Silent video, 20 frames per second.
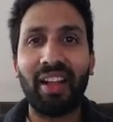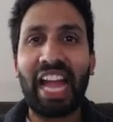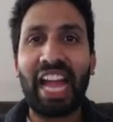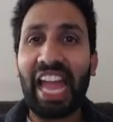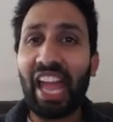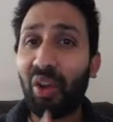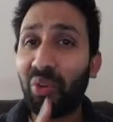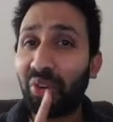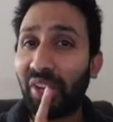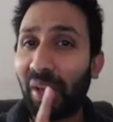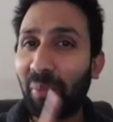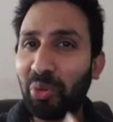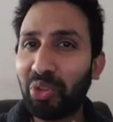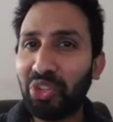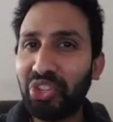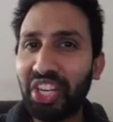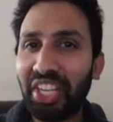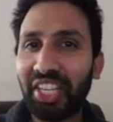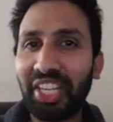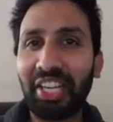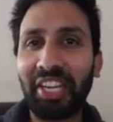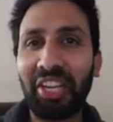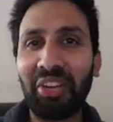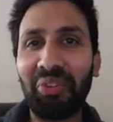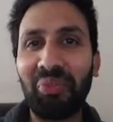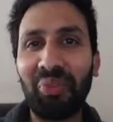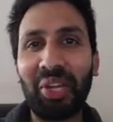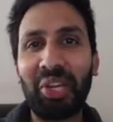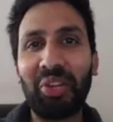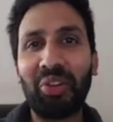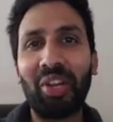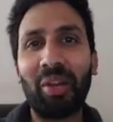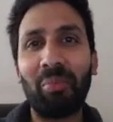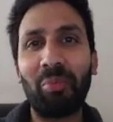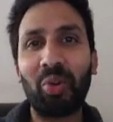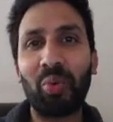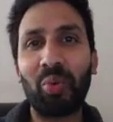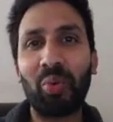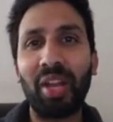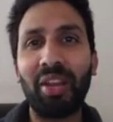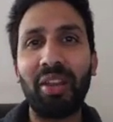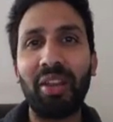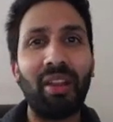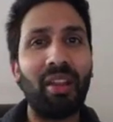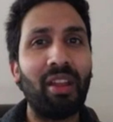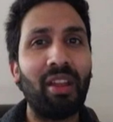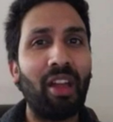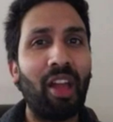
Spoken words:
I have demonstrated in video number 1